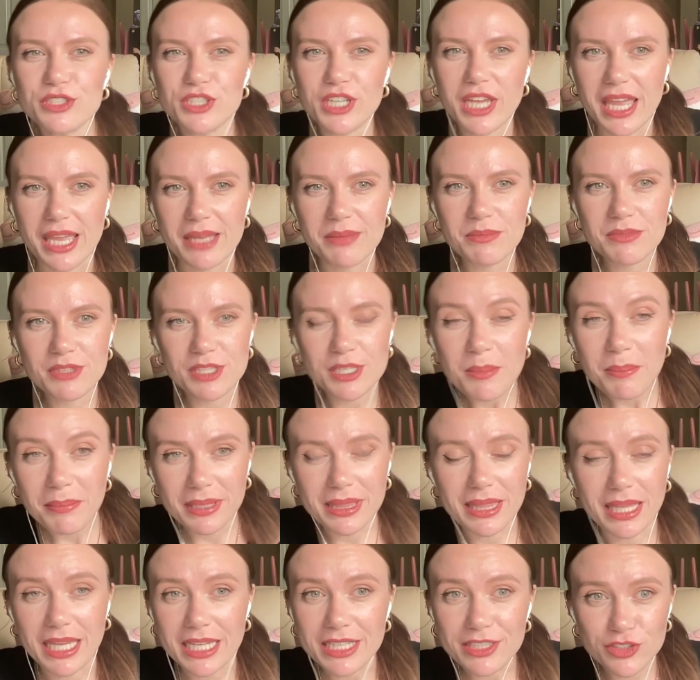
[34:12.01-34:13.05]
James
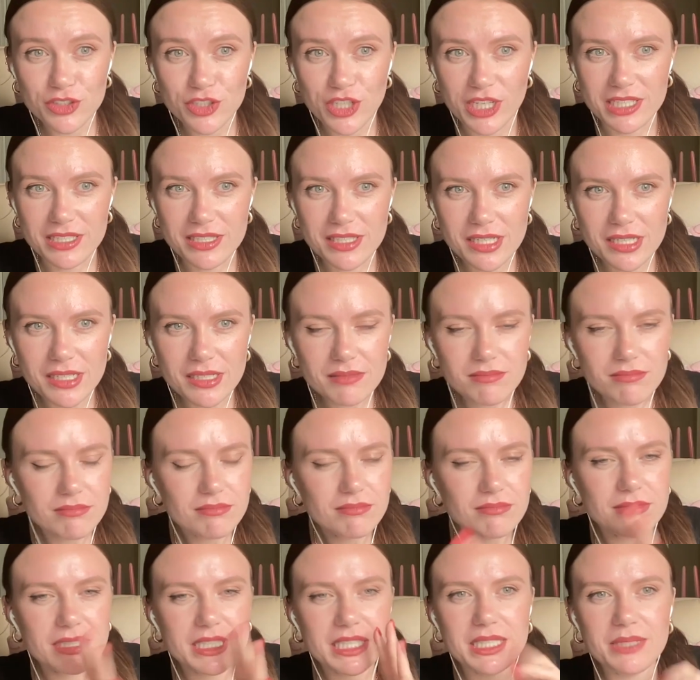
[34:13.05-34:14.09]
played Jason,
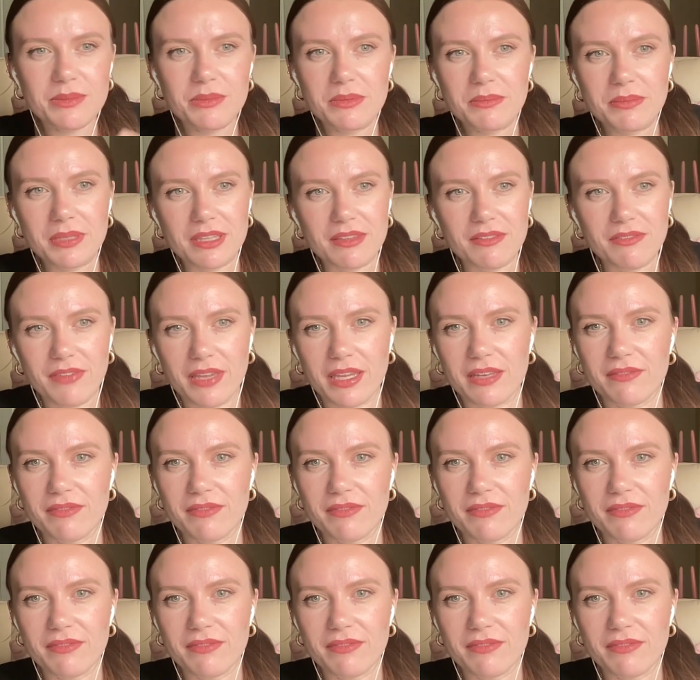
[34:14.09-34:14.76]
he would be the fan